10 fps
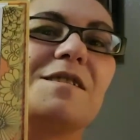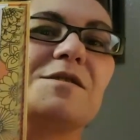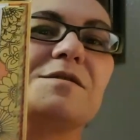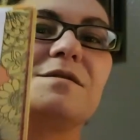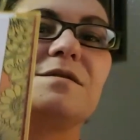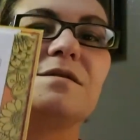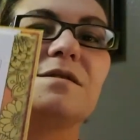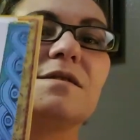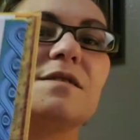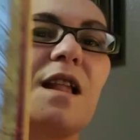
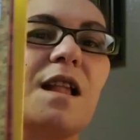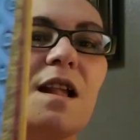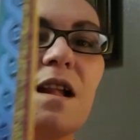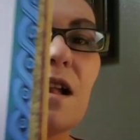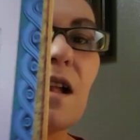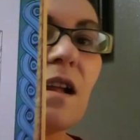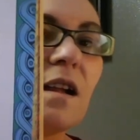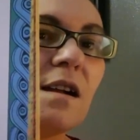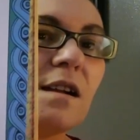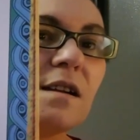
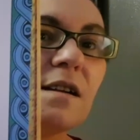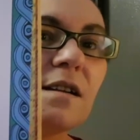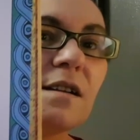(no one is talking)